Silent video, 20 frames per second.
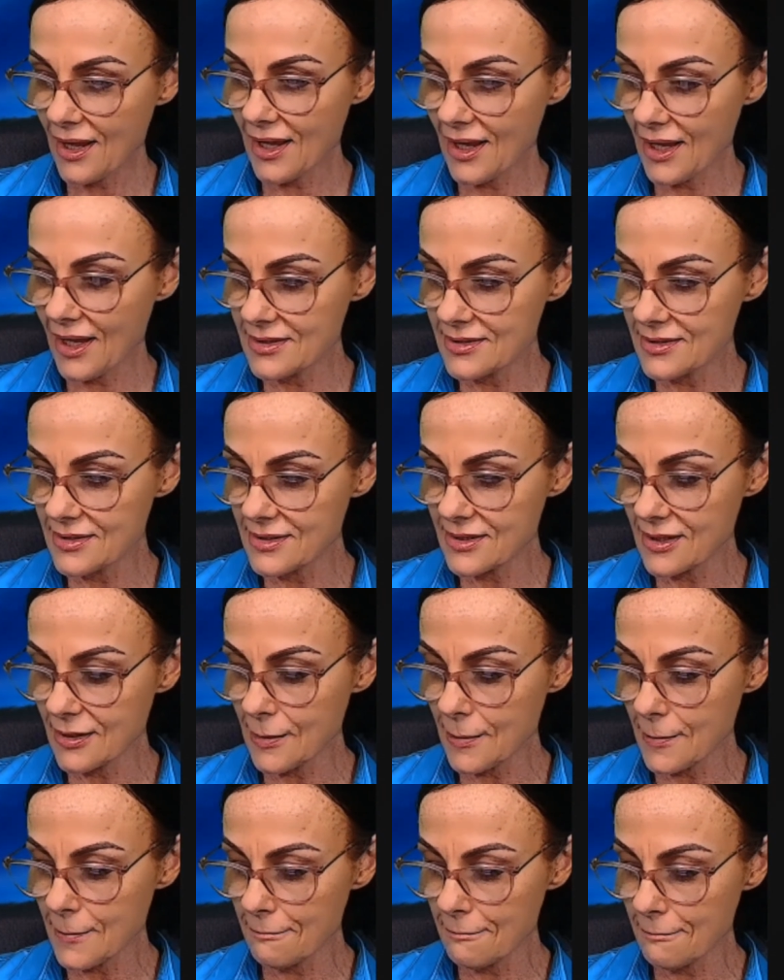And
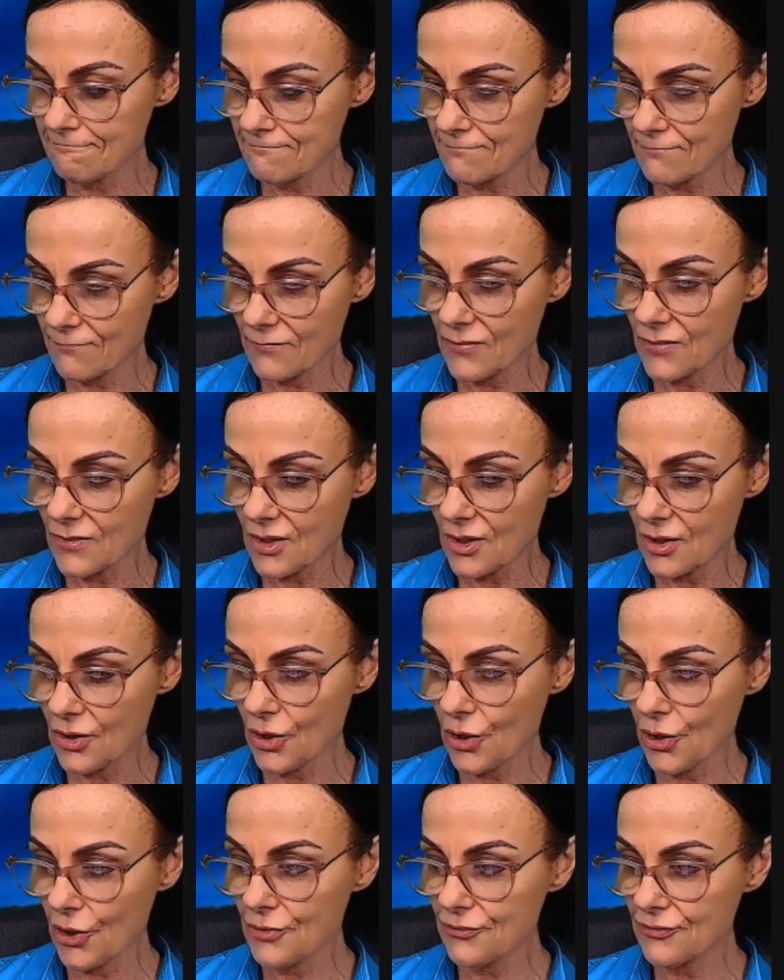
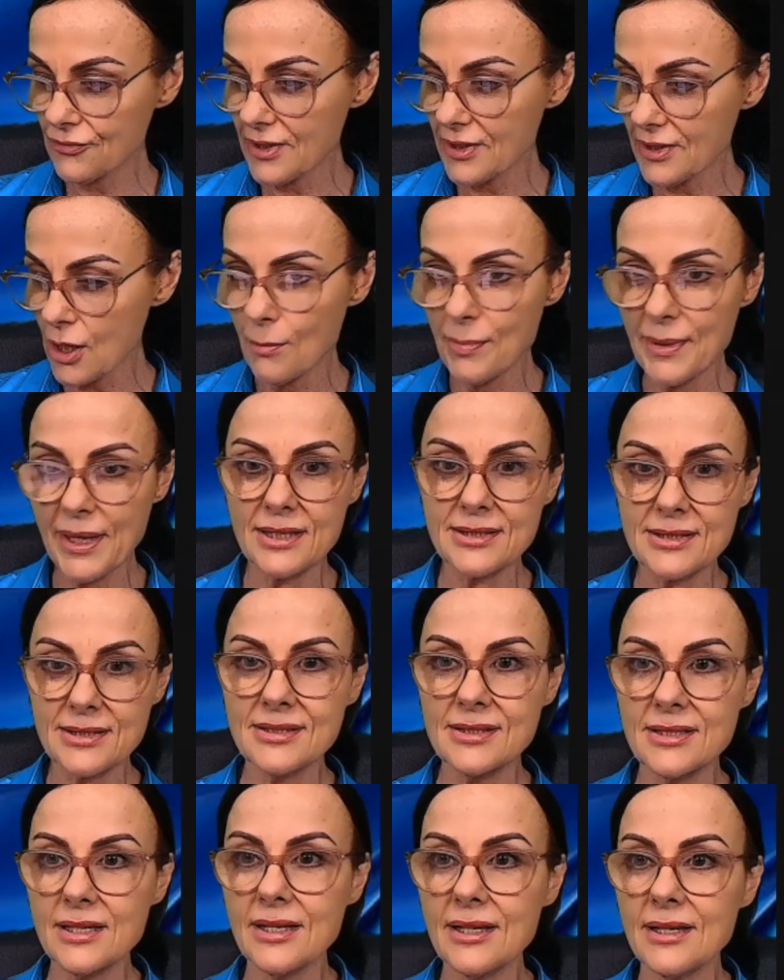hopefully I'll be able to
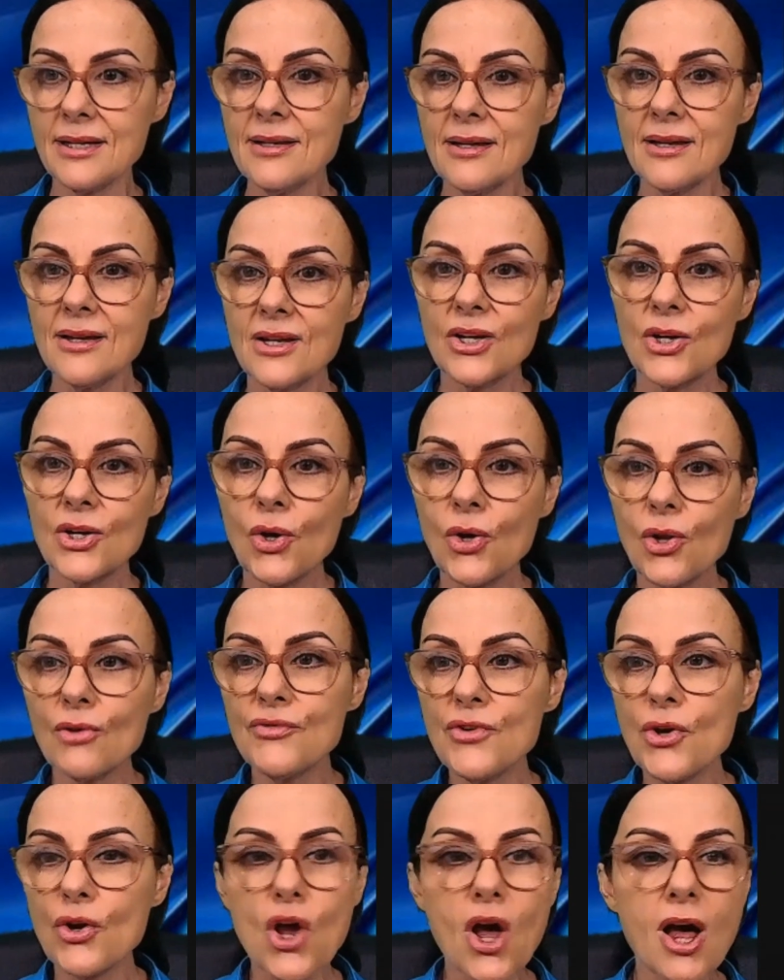see all
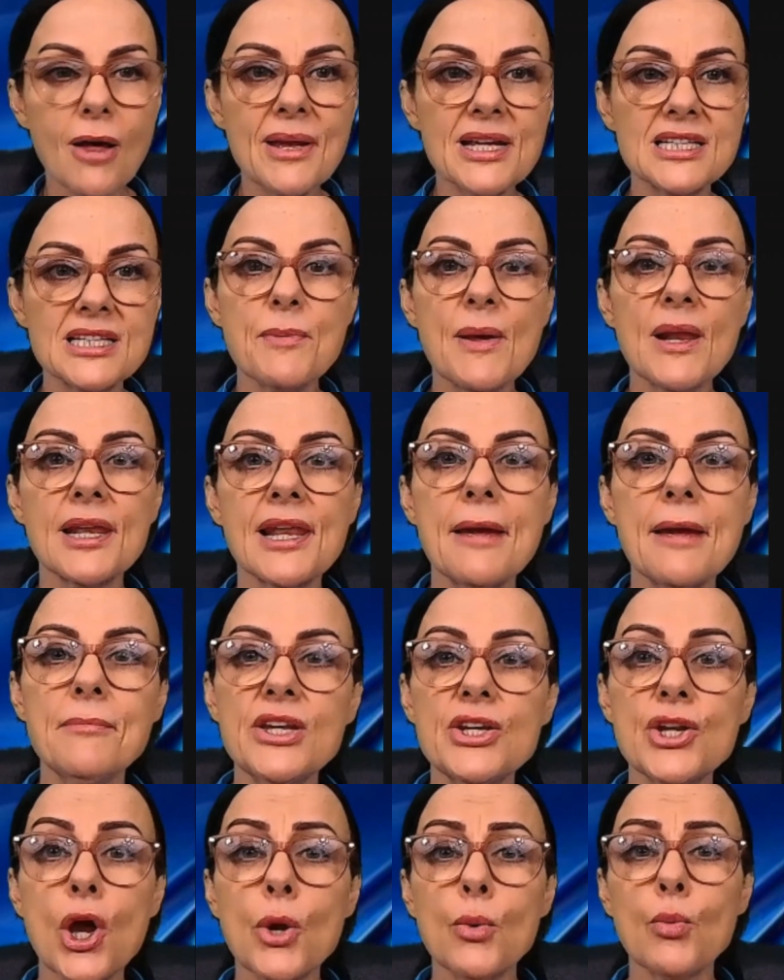of your comments. But let
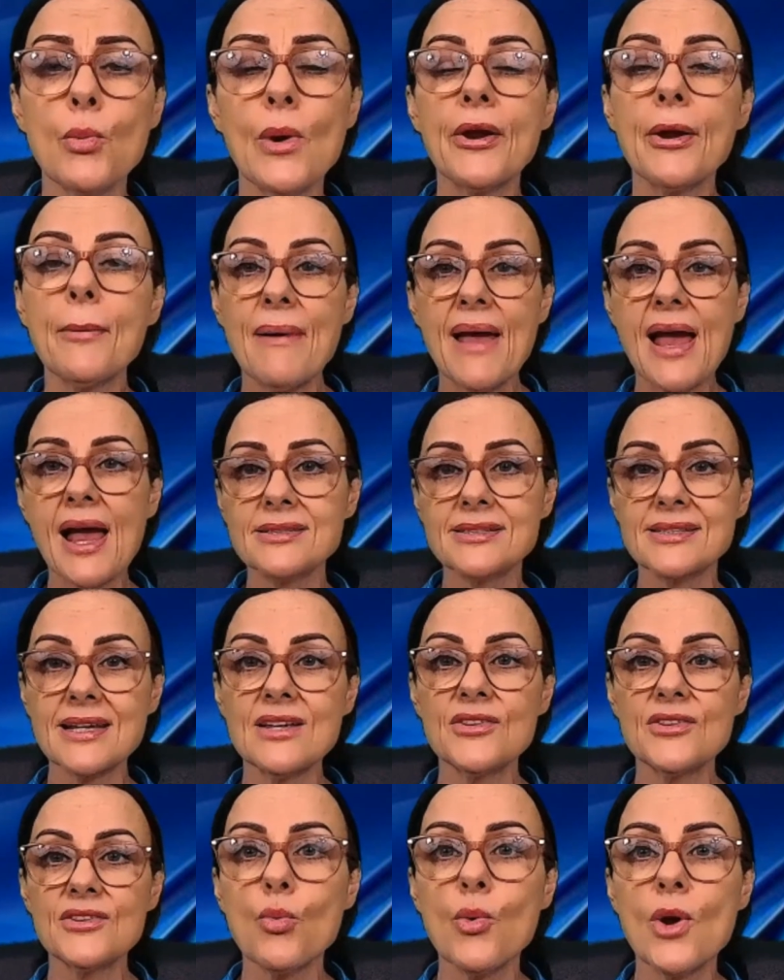me know whereabouts
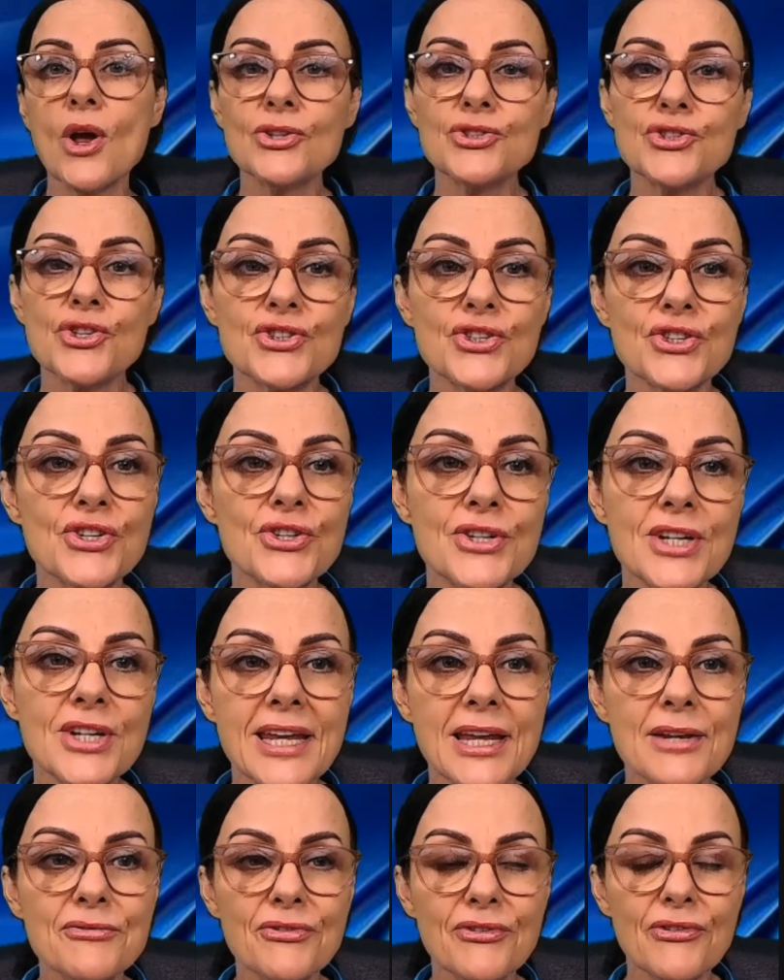in the world you're
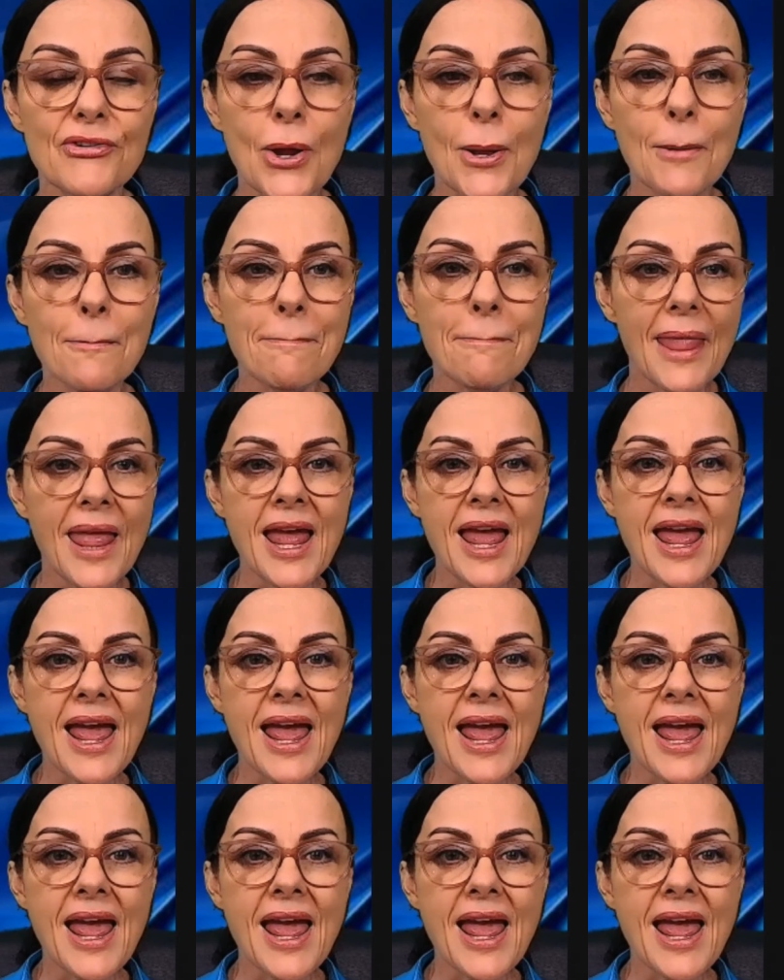tuning in from.